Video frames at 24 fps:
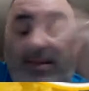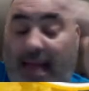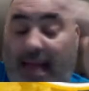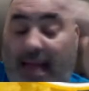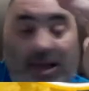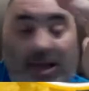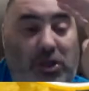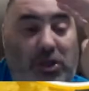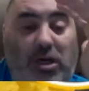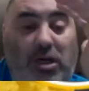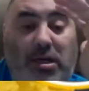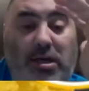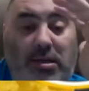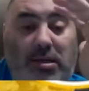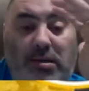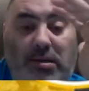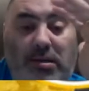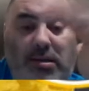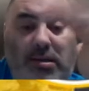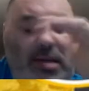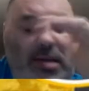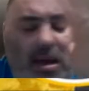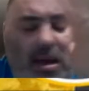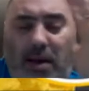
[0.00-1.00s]
last year.
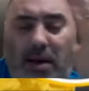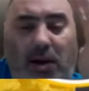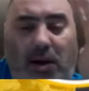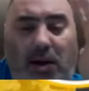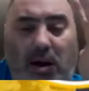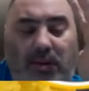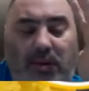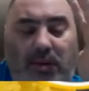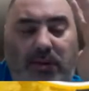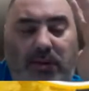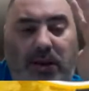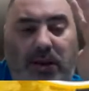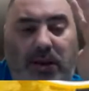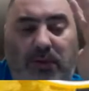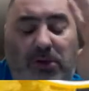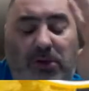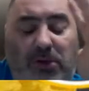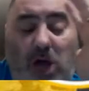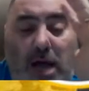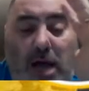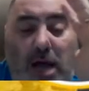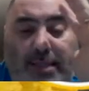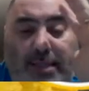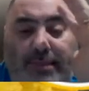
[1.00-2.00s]
He was
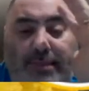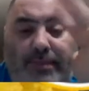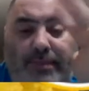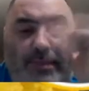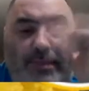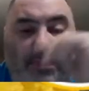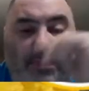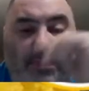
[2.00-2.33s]
awesome.